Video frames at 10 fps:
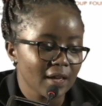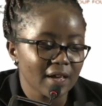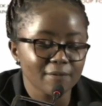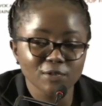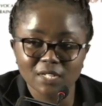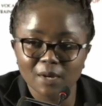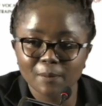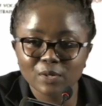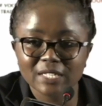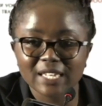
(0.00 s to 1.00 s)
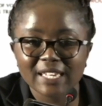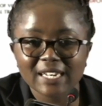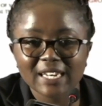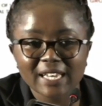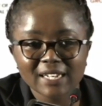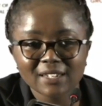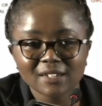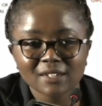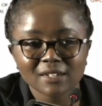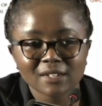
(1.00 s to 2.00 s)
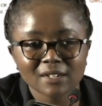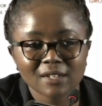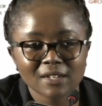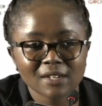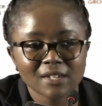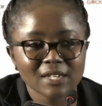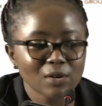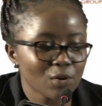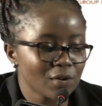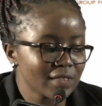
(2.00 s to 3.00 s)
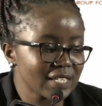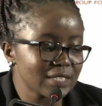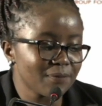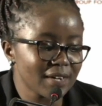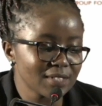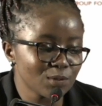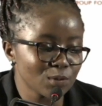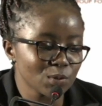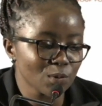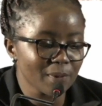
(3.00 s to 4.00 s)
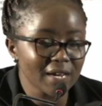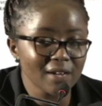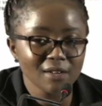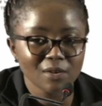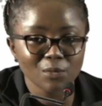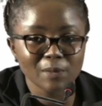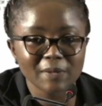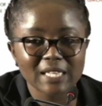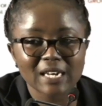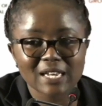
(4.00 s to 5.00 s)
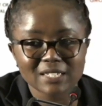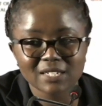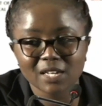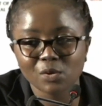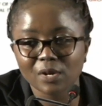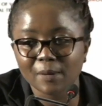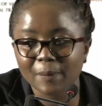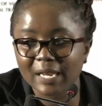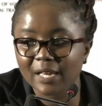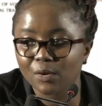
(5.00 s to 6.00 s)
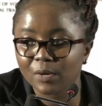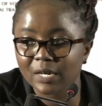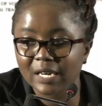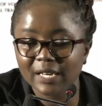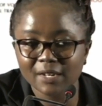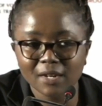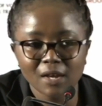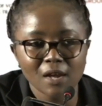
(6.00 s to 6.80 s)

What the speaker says: I've talked about the deadline. On 31st October will be the last day you'll apply online,